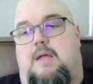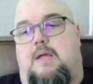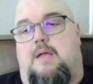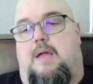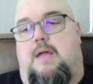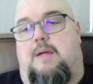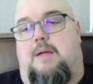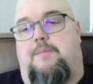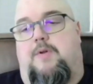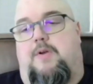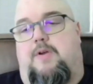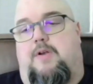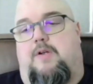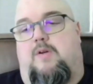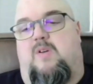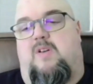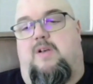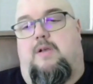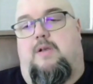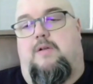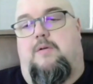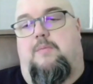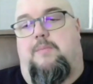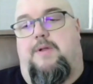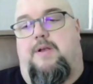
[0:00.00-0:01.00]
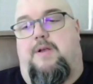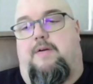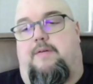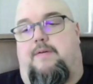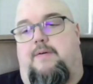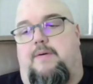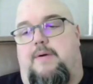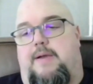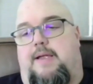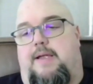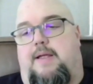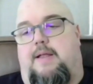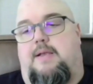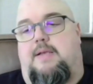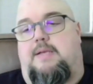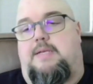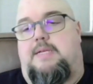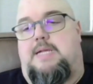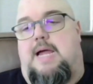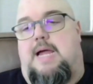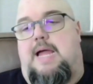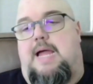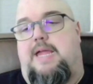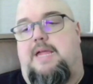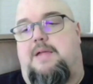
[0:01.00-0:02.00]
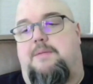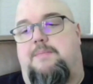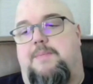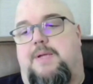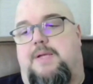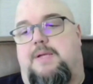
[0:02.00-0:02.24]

I'm going to go on a little bit of a rant. Time